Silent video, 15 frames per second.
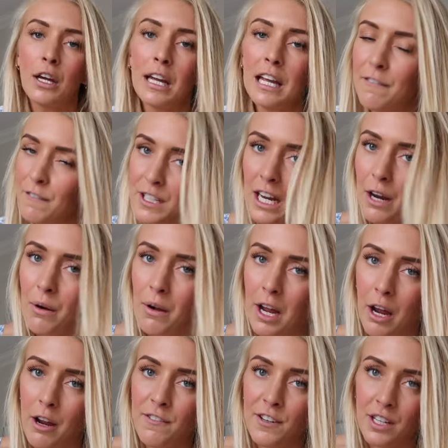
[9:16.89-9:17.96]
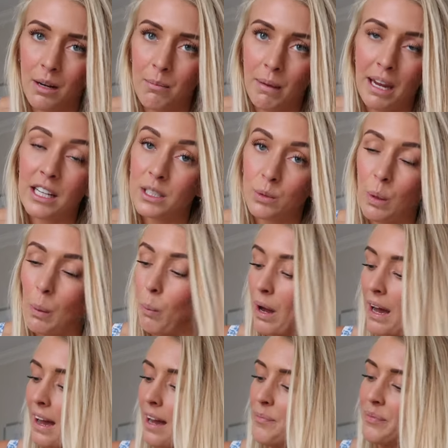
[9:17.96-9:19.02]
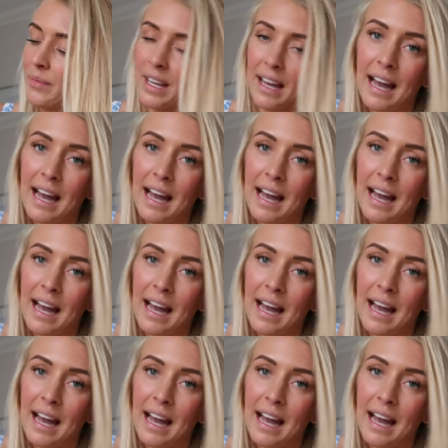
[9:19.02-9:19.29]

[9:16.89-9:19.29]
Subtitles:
If you don't know, if you don't make swimwear,